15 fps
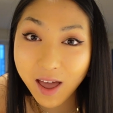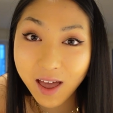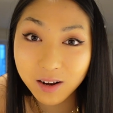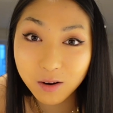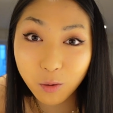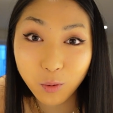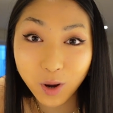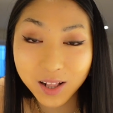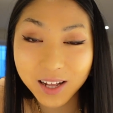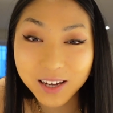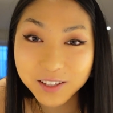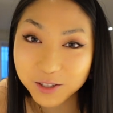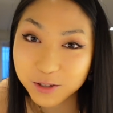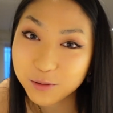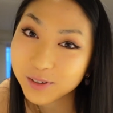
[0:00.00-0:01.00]
and voila,
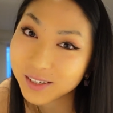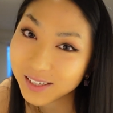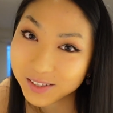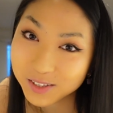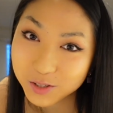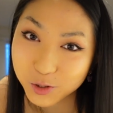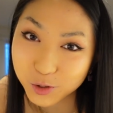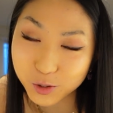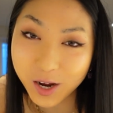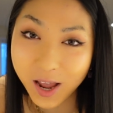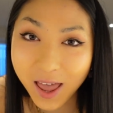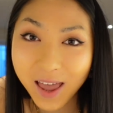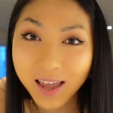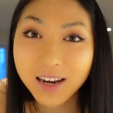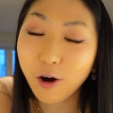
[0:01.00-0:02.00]
you are in the drawer.
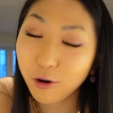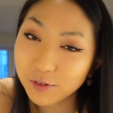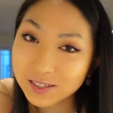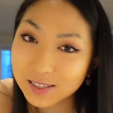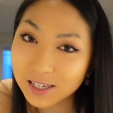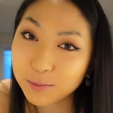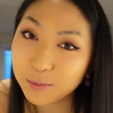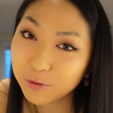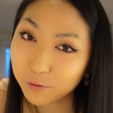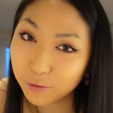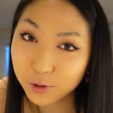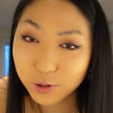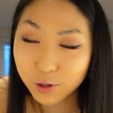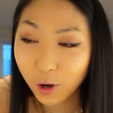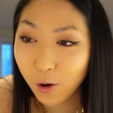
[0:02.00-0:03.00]
And obviously before
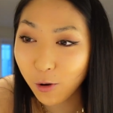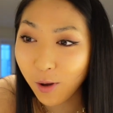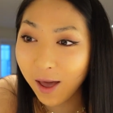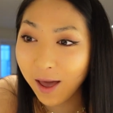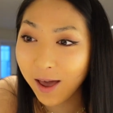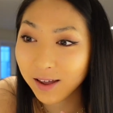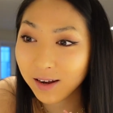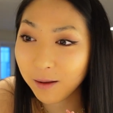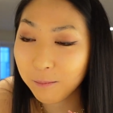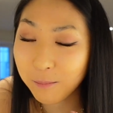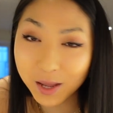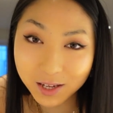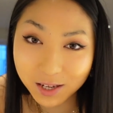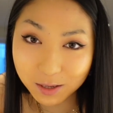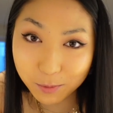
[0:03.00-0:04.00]
you go and
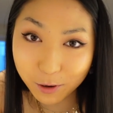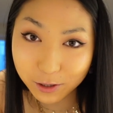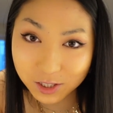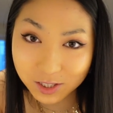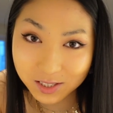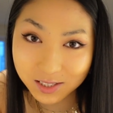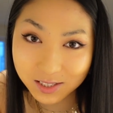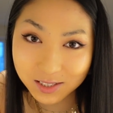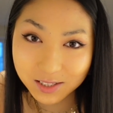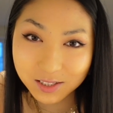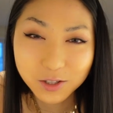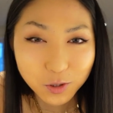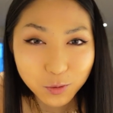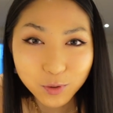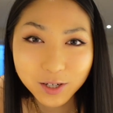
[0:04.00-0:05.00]
make any purchases,
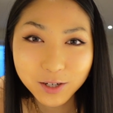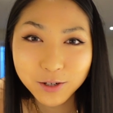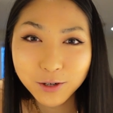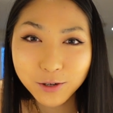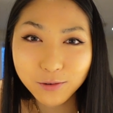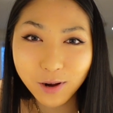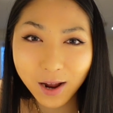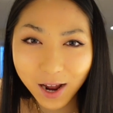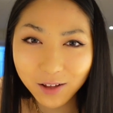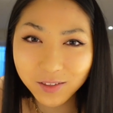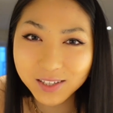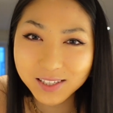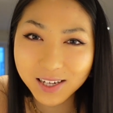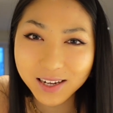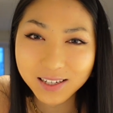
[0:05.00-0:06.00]
you want to know how
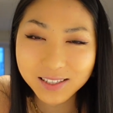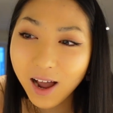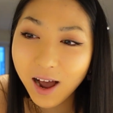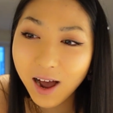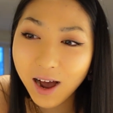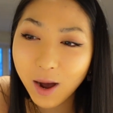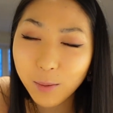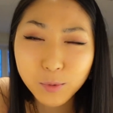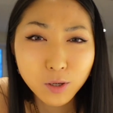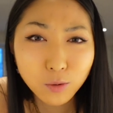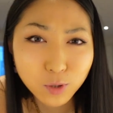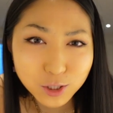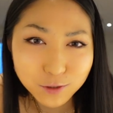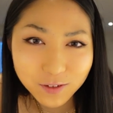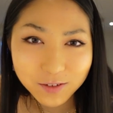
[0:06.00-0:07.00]
they taste, you know,
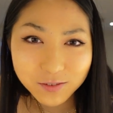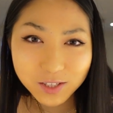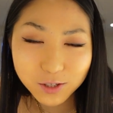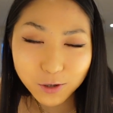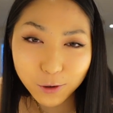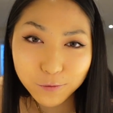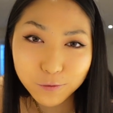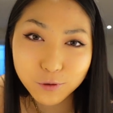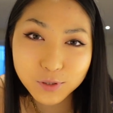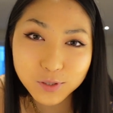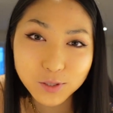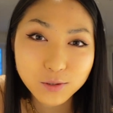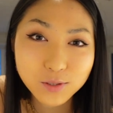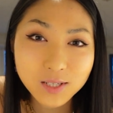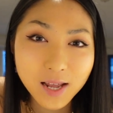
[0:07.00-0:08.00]
which flavors to go for.
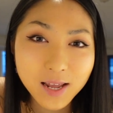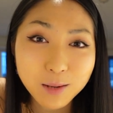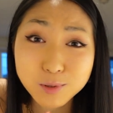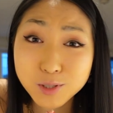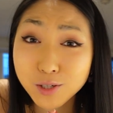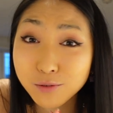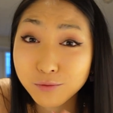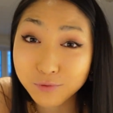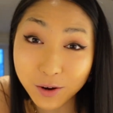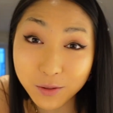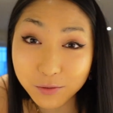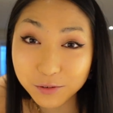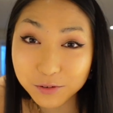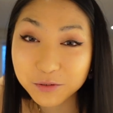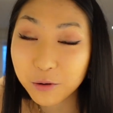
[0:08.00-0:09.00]
So today I'm just going to
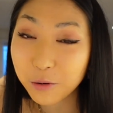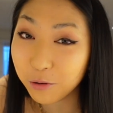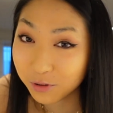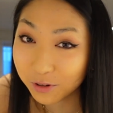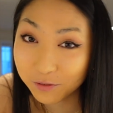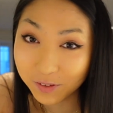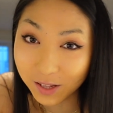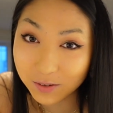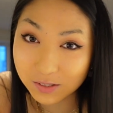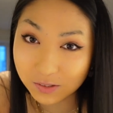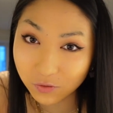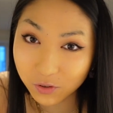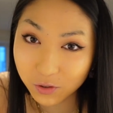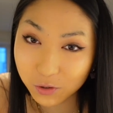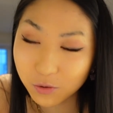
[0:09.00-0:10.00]
run through all the flavors
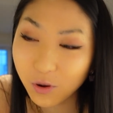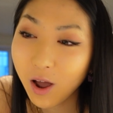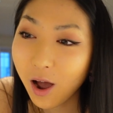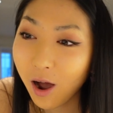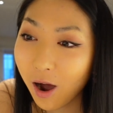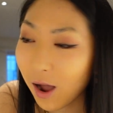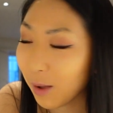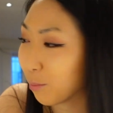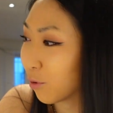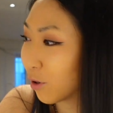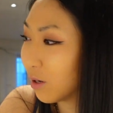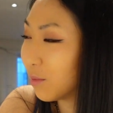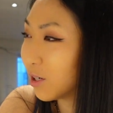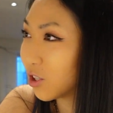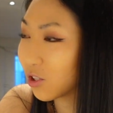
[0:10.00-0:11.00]
for you. I'm
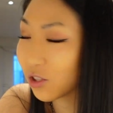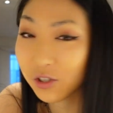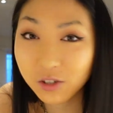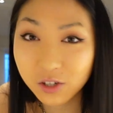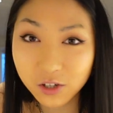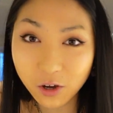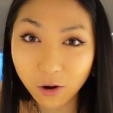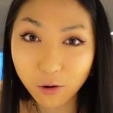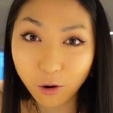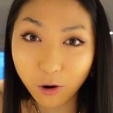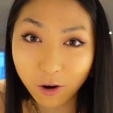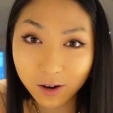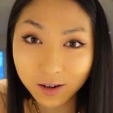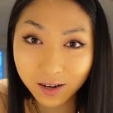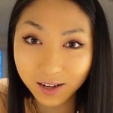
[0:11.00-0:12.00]
pretty much going to go
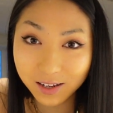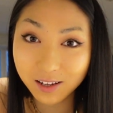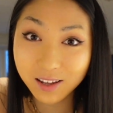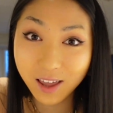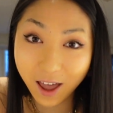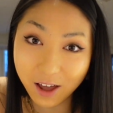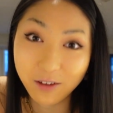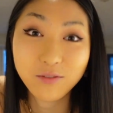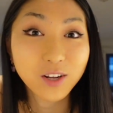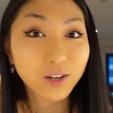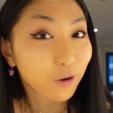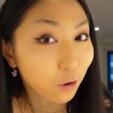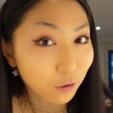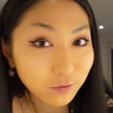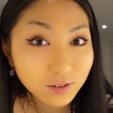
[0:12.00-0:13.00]
on like a caffeine
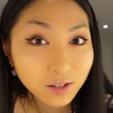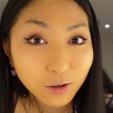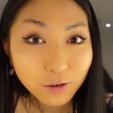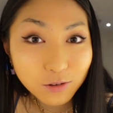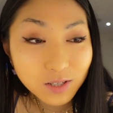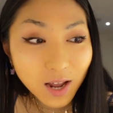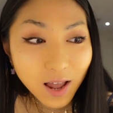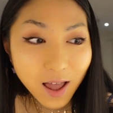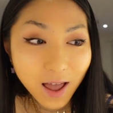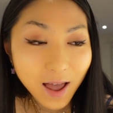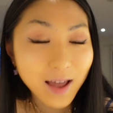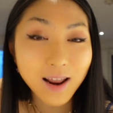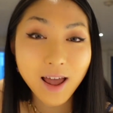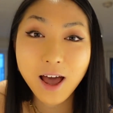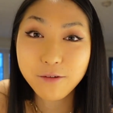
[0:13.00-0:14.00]
overload
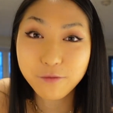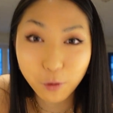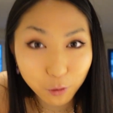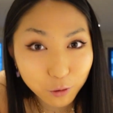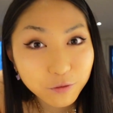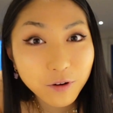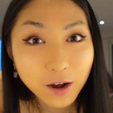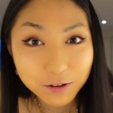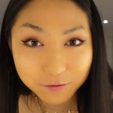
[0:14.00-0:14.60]
and have all 5